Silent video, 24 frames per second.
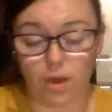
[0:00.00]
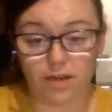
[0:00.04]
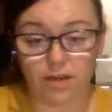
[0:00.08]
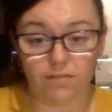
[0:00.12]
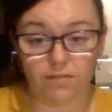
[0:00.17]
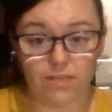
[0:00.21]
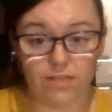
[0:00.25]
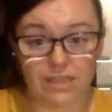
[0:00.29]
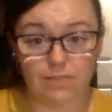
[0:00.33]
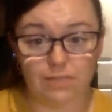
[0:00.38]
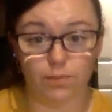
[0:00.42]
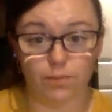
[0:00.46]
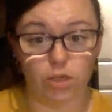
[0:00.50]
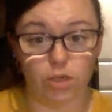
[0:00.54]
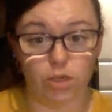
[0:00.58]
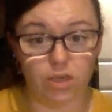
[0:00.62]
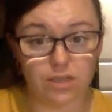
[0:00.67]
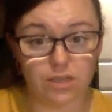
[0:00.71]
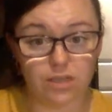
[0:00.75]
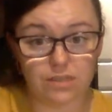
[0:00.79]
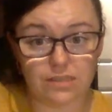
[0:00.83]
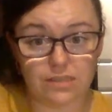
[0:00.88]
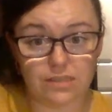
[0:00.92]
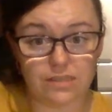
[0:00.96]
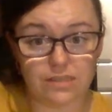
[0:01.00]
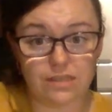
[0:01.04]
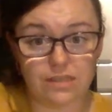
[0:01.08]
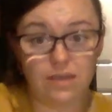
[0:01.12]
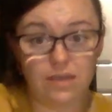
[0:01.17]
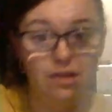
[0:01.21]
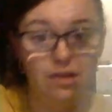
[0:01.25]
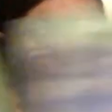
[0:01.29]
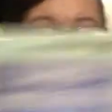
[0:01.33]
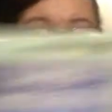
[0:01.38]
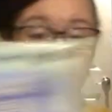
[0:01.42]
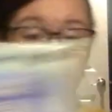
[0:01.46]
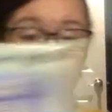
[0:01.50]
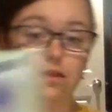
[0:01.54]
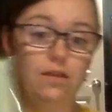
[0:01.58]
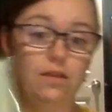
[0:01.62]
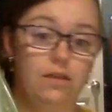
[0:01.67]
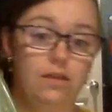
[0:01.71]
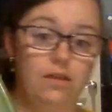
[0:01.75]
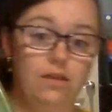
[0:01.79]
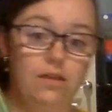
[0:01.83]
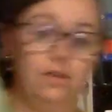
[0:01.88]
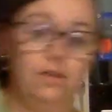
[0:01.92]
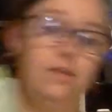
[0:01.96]
of these books
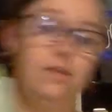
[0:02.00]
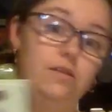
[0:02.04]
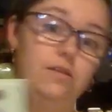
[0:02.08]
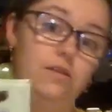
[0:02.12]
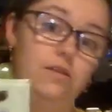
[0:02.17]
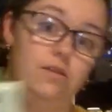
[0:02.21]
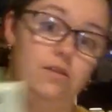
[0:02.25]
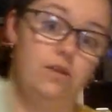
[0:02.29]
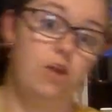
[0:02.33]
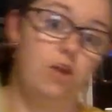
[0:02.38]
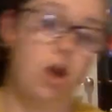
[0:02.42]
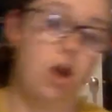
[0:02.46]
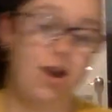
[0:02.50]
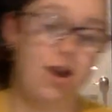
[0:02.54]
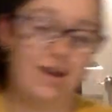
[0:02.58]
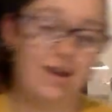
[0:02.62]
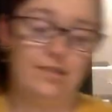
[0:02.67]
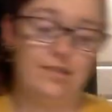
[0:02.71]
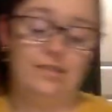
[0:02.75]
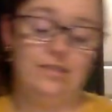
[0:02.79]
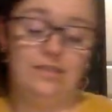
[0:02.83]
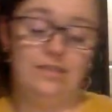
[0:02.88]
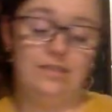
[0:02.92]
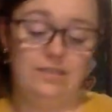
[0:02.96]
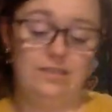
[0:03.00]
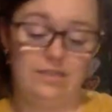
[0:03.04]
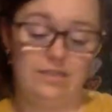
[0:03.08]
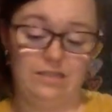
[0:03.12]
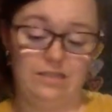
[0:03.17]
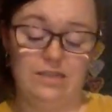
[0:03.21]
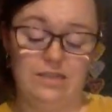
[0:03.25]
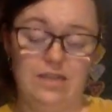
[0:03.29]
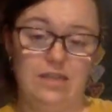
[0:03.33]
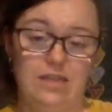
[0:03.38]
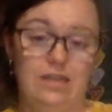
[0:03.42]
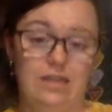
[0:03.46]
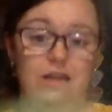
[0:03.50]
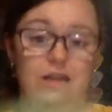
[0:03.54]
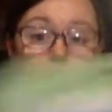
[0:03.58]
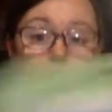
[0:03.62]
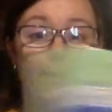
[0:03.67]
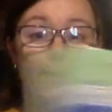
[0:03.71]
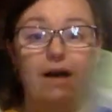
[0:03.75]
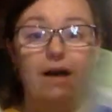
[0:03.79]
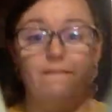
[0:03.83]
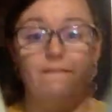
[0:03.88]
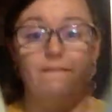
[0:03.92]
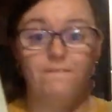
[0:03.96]
costs
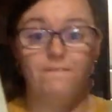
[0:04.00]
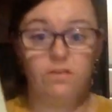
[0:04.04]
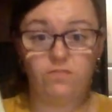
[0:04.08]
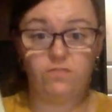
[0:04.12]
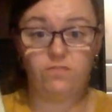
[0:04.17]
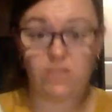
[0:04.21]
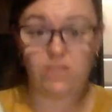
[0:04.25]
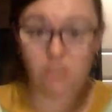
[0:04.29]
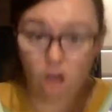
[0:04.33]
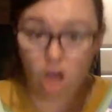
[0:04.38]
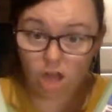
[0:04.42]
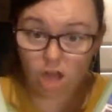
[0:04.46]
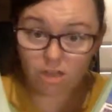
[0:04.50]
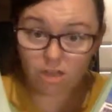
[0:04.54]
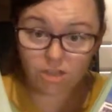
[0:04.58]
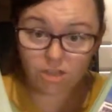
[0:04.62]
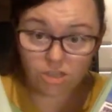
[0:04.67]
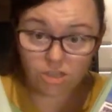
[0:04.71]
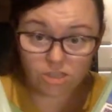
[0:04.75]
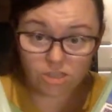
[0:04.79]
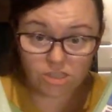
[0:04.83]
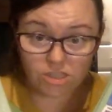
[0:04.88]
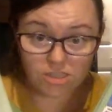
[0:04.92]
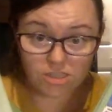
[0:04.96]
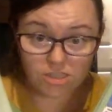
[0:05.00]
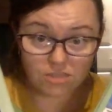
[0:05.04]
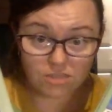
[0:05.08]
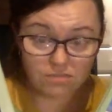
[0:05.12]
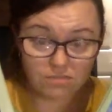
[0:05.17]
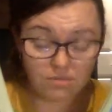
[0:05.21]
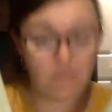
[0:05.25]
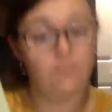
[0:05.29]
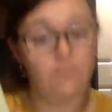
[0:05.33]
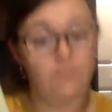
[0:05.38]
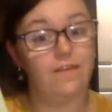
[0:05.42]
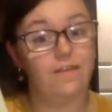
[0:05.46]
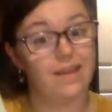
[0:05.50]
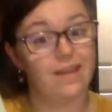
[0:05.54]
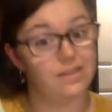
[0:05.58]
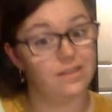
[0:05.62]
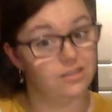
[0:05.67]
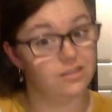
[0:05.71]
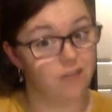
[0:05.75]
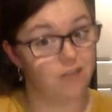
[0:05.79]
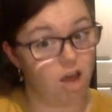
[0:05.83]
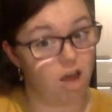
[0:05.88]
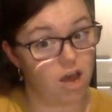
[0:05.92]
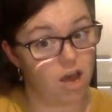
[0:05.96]
about $50 if it gets
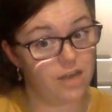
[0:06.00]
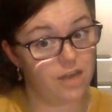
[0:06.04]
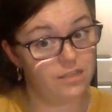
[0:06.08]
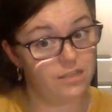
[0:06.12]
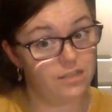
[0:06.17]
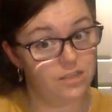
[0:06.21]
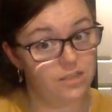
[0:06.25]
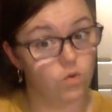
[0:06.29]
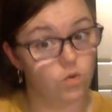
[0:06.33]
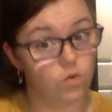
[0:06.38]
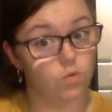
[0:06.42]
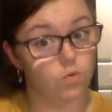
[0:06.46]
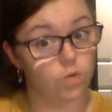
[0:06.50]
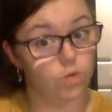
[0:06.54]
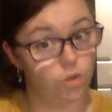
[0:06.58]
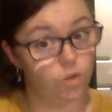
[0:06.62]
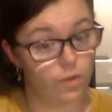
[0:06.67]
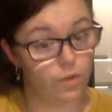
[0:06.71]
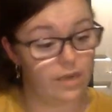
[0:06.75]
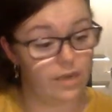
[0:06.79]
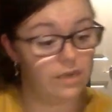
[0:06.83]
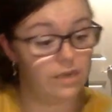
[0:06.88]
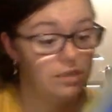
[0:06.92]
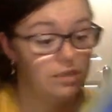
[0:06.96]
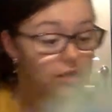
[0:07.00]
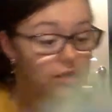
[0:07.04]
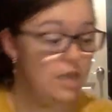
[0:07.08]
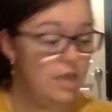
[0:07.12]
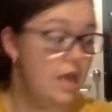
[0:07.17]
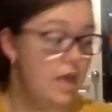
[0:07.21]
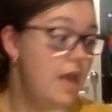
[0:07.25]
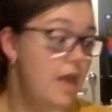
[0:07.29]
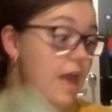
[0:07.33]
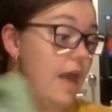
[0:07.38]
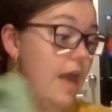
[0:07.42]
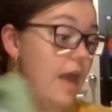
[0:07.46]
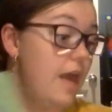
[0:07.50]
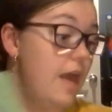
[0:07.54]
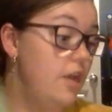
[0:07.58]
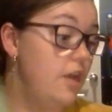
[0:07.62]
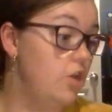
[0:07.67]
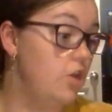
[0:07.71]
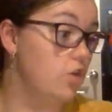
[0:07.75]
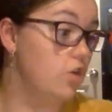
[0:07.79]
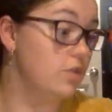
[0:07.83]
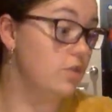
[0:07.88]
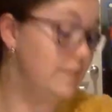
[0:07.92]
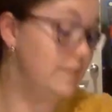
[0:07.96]
lost or ruined. And
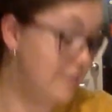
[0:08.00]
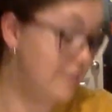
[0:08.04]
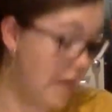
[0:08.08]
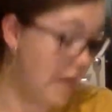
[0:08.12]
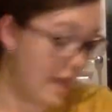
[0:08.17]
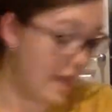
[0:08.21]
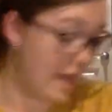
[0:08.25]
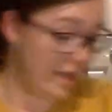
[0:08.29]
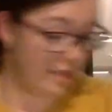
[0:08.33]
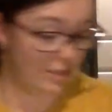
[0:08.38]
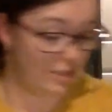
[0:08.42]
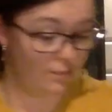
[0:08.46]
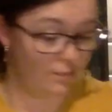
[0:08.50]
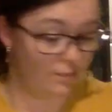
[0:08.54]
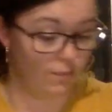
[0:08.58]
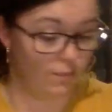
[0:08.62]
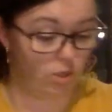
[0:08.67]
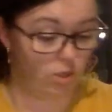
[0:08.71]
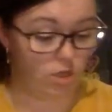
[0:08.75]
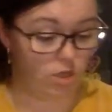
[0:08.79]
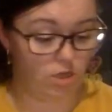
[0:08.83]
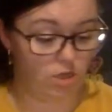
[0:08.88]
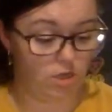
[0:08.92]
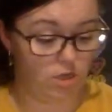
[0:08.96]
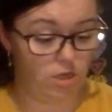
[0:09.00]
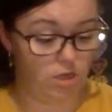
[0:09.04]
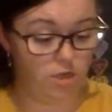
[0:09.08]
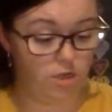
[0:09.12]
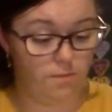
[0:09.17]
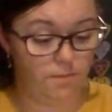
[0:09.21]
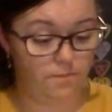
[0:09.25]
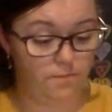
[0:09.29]
your science book,